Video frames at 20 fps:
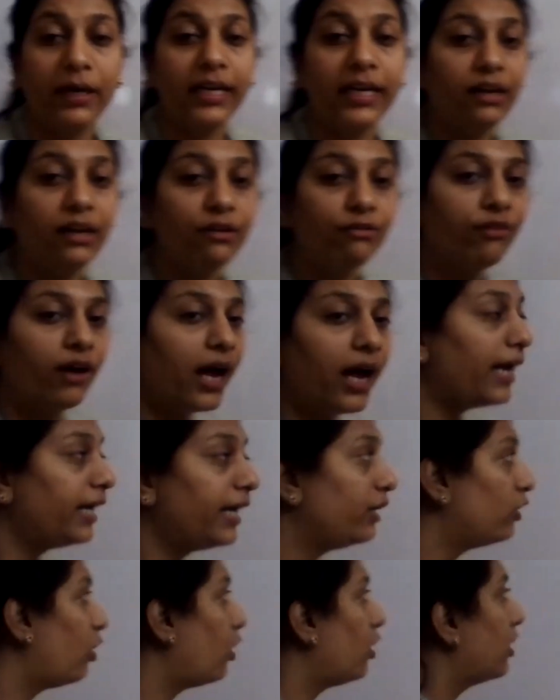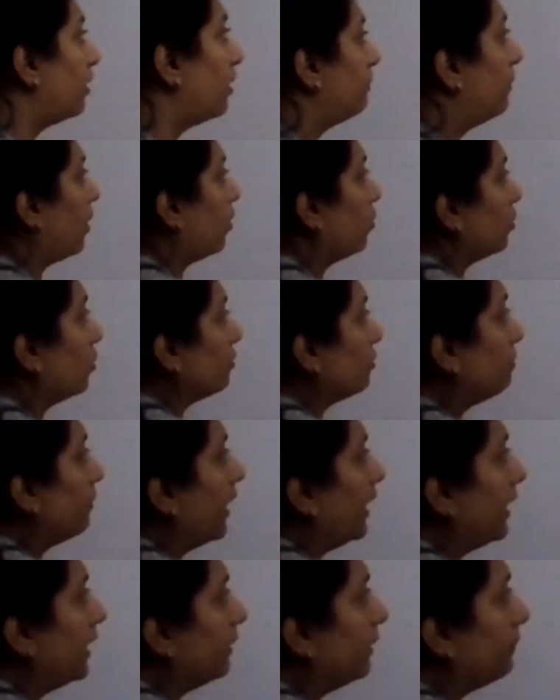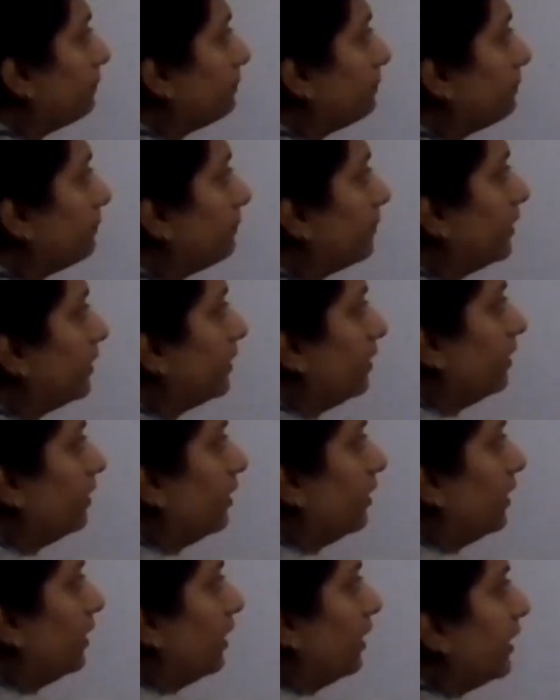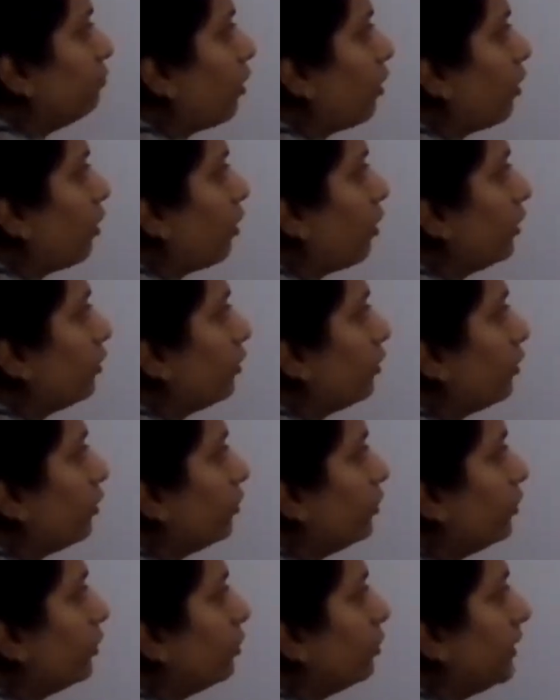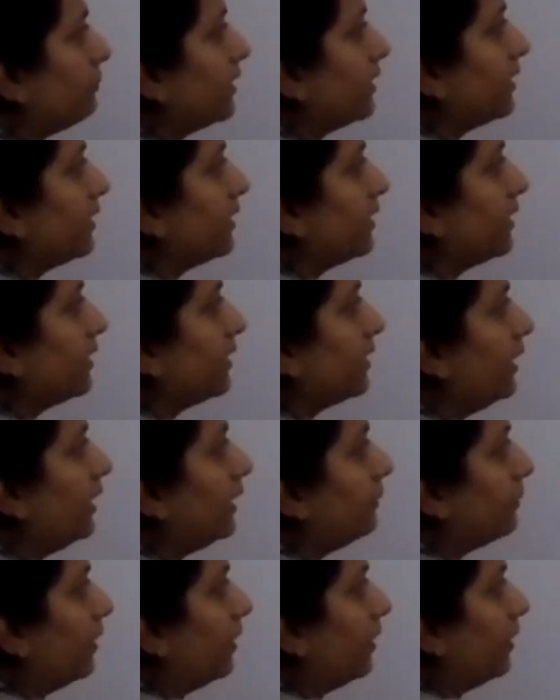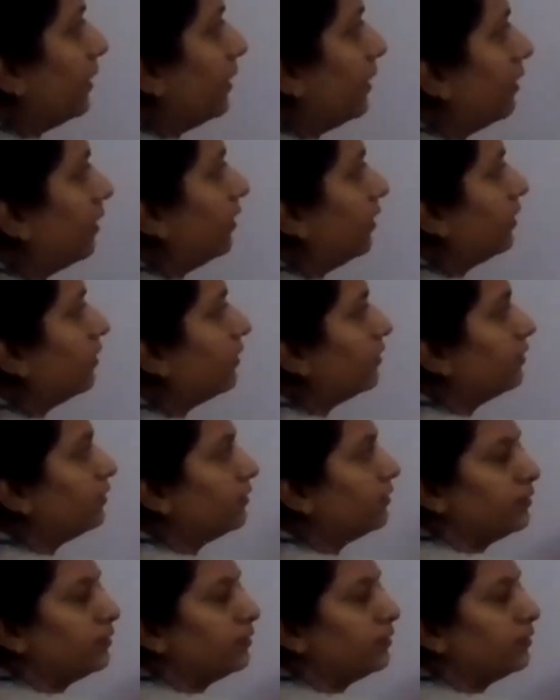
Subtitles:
But if I talk about the multiple, then what do you mean by this multiple?